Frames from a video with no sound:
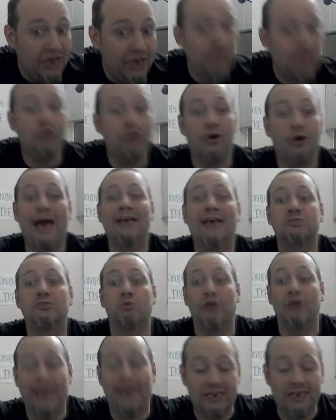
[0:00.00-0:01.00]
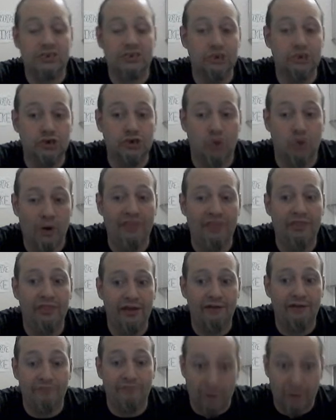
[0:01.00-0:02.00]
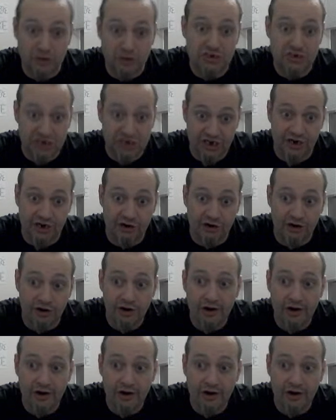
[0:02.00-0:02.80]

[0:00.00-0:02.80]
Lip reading: you guys will get to join the first tier